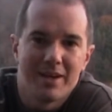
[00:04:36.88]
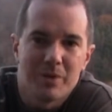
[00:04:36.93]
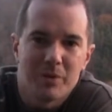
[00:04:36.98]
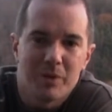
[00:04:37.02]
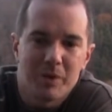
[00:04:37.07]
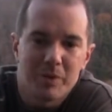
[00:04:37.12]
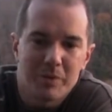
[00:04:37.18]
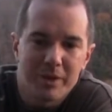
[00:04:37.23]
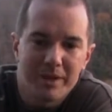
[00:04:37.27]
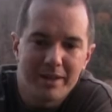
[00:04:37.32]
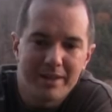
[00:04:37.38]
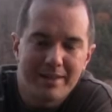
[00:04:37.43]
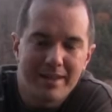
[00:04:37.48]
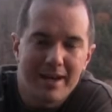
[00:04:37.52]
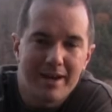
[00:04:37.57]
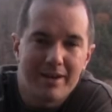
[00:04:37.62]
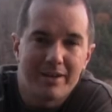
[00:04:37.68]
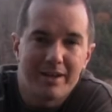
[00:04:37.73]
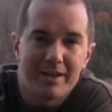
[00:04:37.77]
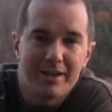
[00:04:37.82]
We want it
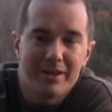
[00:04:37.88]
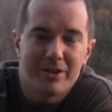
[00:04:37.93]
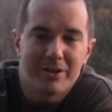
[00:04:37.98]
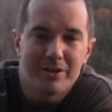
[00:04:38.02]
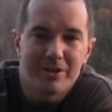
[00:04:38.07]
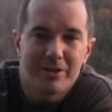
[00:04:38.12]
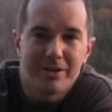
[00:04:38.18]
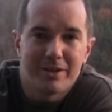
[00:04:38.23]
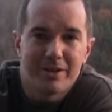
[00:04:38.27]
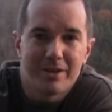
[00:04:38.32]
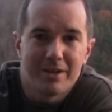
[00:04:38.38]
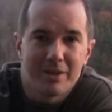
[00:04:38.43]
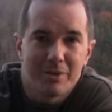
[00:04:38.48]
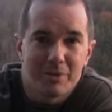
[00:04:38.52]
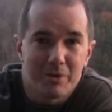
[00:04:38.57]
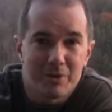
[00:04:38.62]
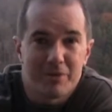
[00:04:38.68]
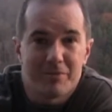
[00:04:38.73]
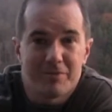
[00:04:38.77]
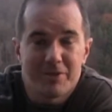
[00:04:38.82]
down here
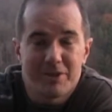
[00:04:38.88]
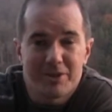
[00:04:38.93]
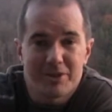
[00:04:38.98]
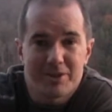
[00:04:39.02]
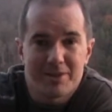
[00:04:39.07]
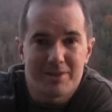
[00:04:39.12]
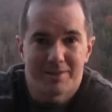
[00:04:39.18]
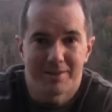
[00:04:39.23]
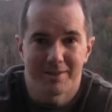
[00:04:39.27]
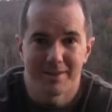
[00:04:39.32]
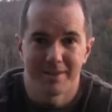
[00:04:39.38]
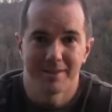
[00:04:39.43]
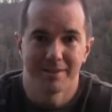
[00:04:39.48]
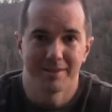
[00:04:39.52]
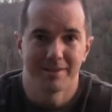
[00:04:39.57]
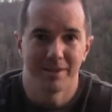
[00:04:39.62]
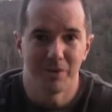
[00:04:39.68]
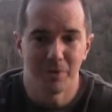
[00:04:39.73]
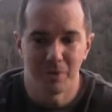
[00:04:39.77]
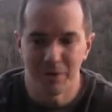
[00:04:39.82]
where the fish is.
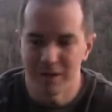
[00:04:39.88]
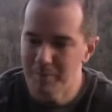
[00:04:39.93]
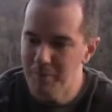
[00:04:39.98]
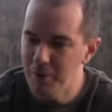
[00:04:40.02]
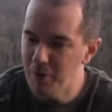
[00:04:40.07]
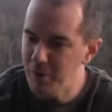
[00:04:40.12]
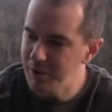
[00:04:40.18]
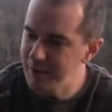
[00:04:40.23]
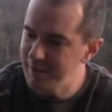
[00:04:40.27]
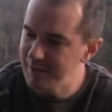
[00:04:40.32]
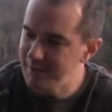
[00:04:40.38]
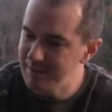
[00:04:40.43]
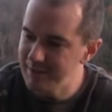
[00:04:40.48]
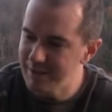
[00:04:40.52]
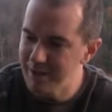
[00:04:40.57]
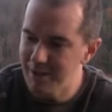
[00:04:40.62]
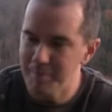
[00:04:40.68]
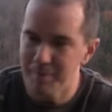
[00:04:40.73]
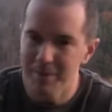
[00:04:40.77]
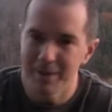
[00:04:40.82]
So when I'm holding this
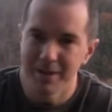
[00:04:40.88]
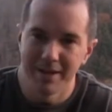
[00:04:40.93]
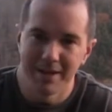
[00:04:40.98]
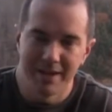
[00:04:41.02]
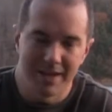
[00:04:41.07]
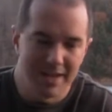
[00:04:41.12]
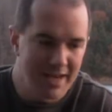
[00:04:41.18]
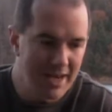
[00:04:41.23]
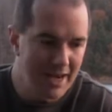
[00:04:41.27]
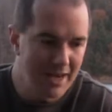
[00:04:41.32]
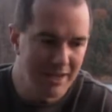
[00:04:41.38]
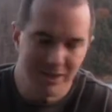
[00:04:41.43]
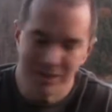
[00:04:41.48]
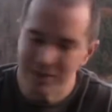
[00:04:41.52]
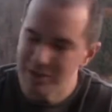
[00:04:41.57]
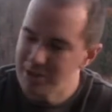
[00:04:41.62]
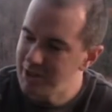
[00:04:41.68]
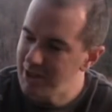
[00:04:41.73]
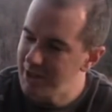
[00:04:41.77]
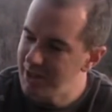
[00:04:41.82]
up, I
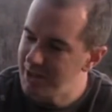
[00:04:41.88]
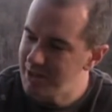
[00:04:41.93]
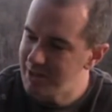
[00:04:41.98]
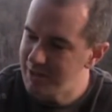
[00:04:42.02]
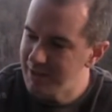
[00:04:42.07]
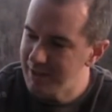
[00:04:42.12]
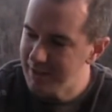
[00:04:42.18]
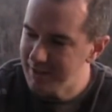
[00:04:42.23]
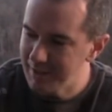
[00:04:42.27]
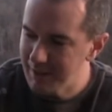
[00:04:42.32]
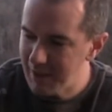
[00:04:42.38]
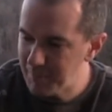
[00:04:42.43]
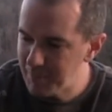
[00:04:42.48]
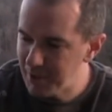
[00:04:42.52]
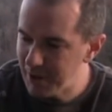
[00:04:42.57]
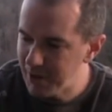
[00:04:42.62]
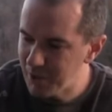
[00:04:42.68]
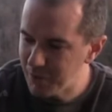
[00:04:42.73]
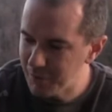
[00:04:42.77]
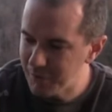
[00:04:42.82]
just judge, I'll
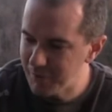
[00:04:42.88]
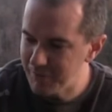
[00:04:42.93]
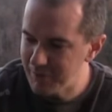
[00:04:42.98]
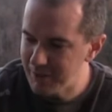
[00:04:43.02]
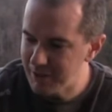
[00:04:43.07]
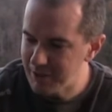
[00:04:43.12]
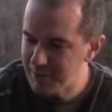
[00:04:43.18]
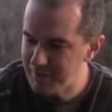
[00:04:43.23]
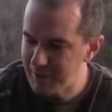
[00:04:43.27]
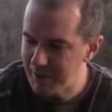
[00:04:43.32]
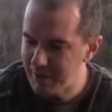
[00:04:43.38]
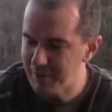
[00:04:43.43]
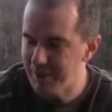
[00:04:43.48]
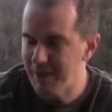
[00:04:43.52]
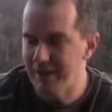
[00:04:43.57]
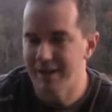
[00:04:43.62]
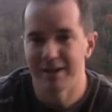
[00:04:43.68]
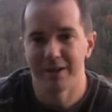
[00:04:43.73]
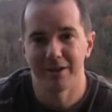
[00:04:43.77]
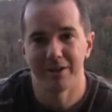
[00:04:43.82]
probably hold the fish about
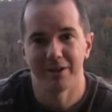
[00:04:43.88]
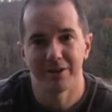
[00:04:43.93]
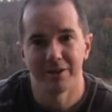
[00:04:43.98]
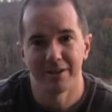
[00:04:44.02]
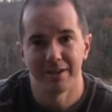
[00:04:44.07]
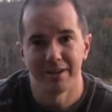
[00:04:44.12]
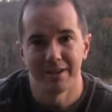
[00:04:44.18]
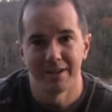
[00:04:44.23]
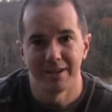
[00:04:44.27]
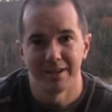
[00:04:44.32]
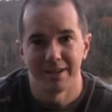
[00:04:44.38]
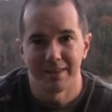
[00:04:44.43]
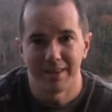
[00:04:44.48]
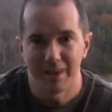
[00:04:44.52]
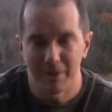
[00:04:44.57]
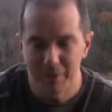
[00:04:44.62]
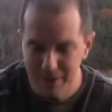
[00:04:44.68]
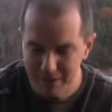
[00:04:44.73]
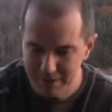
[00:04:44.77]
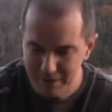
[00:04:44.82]
right here.
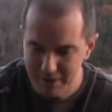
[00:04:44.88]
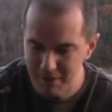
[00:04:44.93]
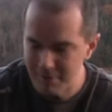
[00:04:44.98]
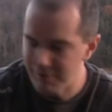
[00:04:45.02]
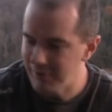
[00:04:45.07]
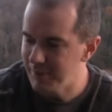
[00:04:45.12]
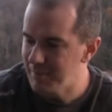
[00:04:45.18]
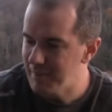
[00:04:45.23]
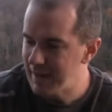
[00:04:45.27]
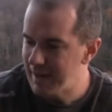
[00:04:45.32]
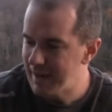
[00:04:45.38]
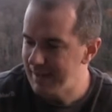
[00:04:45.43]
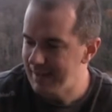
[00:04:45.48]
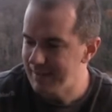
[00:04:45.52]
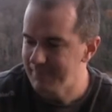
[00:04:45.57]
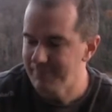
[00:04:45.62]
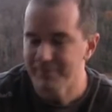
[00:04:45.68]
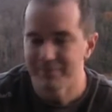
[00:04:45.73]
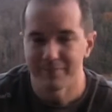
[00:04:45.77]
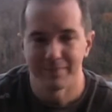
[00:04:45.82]
That way it's over the mat
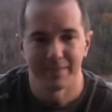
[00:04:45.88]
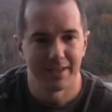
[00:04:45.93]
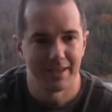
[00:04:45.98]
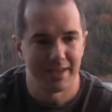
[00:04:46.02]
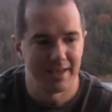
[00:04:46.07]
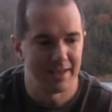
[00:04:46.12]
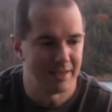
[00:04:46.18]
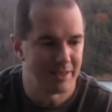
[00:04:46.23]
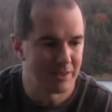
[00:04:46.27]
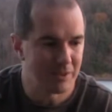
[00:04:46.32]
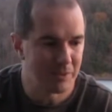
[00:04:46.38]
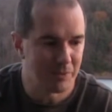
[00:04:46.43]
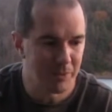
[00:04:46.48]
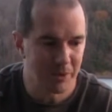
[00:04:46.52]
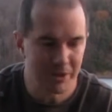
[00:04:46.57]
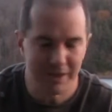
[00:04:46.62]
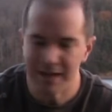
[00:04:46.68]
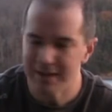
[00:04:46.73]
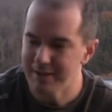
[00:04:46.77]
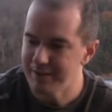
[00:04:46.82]
and it's
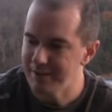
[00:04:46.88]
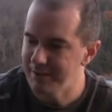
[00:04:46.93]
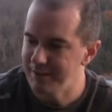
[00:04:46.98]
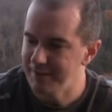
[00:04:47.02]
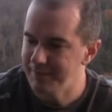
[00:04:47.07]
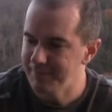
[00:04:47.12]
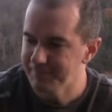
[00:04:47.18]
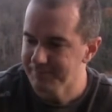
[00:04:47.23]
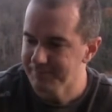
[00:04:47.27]
protected.